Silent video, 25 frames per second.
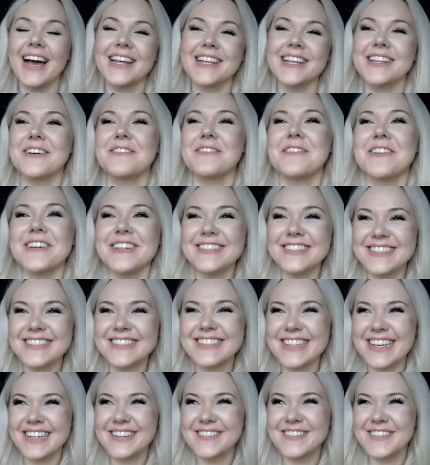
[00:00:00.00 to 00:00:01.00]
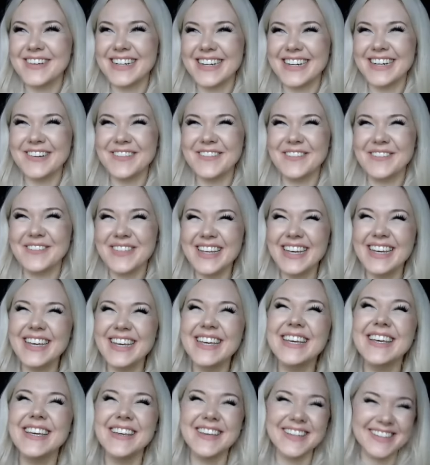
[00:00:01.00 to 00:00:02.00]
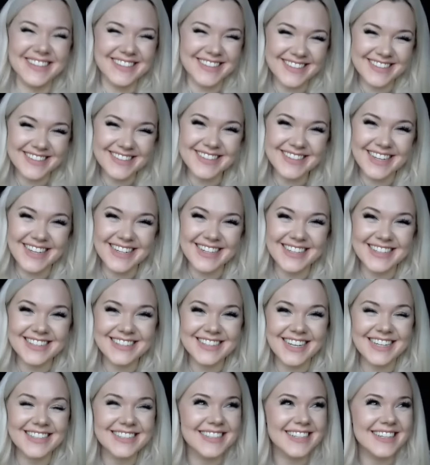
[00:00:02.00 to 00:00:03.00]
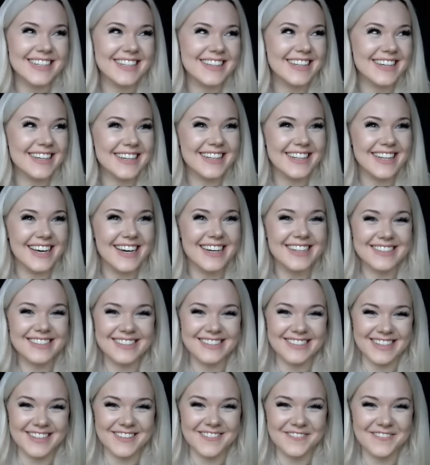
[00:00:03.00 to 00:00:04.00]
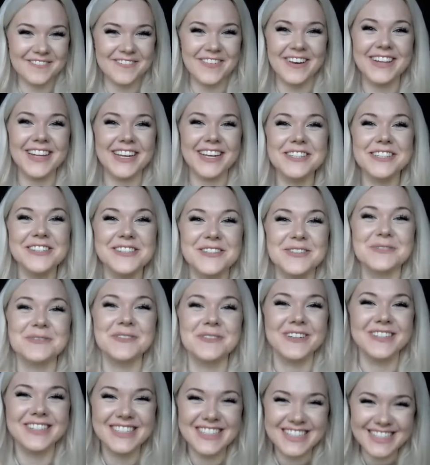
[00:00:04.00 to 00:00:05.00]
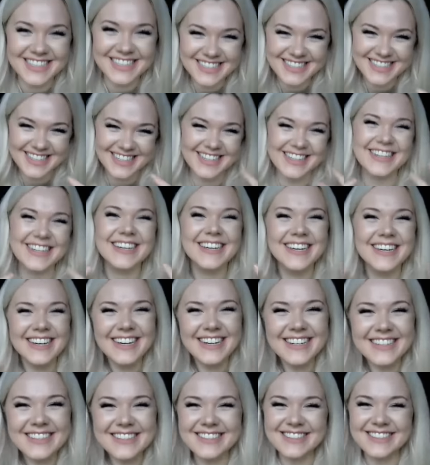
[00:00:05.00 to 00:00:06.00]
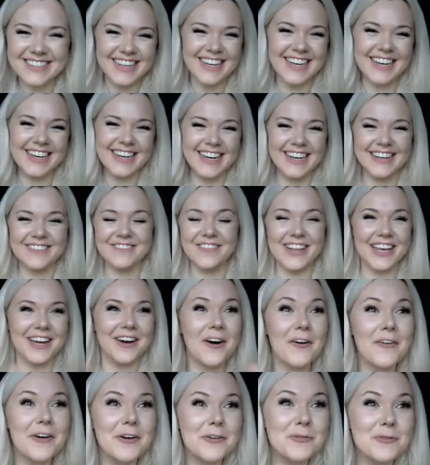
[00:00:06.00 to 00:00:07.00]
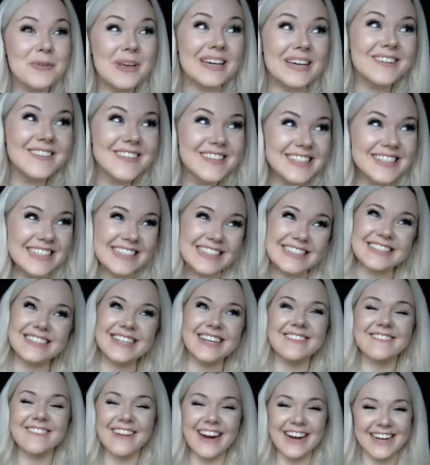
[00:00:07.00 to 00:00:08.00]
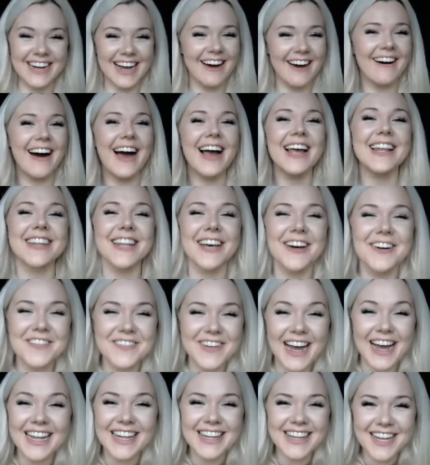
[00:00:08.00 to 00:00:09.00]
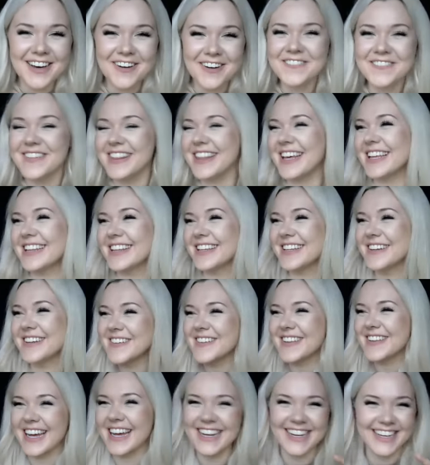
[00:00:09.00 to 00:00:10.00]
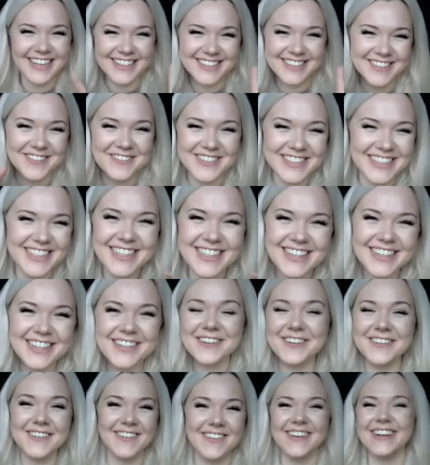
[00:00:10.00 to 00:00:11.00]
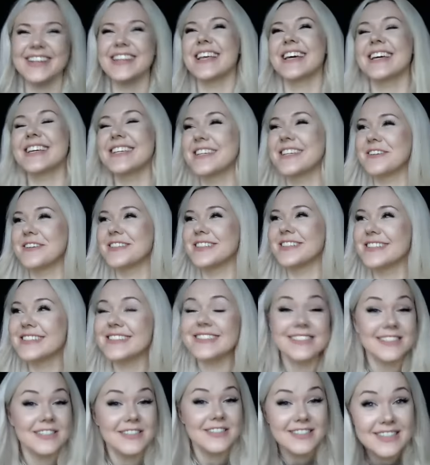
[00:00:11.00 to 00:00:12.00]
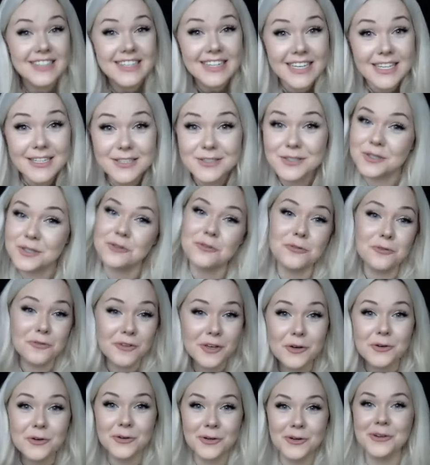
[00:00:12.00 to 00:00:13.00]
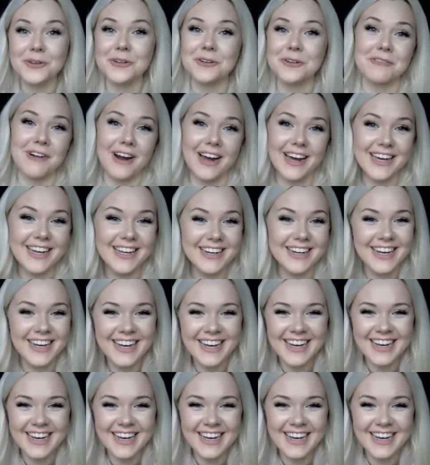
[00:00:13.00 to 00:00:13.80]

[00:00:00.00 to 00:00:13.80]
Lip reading: I love what you said when you started attending the classes and felt like you just wanted to sing and be like, oh, it would be good to sing right now. I love that little, it's almost a little quote, just because singing should feel good, right?